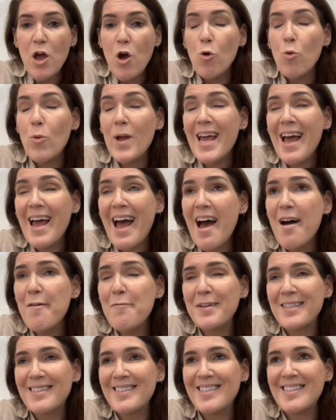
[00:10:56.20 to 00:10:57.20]
We have
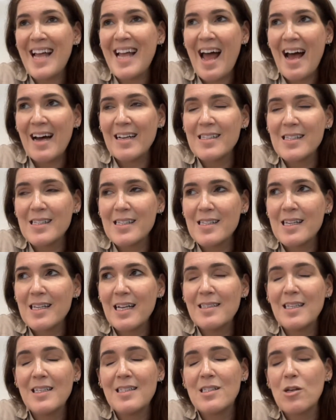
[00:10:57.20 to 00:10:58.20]
a test
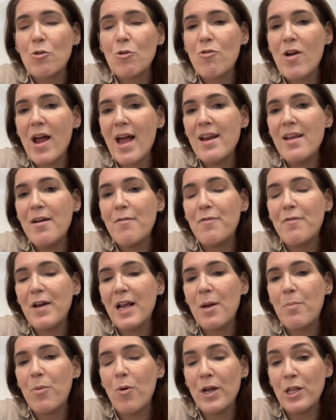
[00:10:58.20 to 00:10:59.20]
that it's already
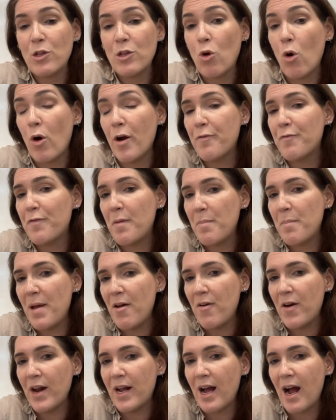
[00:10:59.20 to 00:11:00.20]
available in North
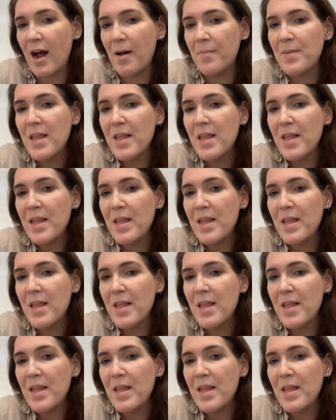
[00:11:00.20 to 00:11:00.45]
America.